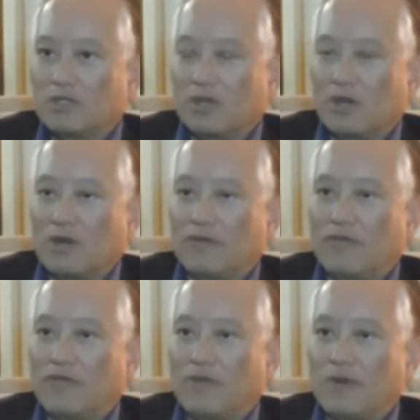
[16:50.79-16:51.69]

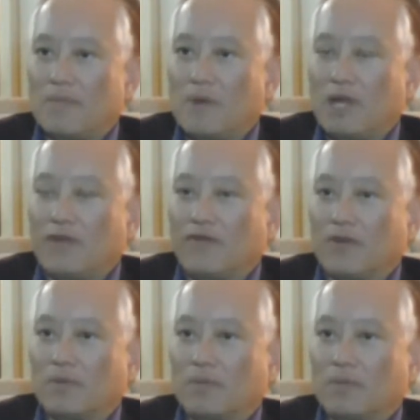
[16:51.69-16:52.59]
of money
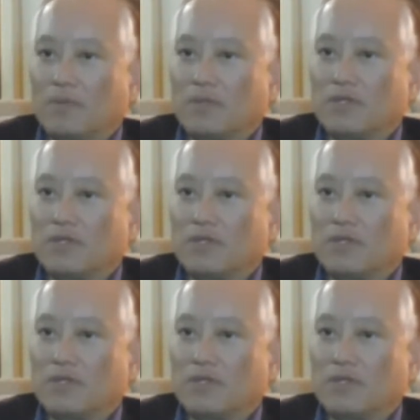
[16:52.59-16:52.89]
from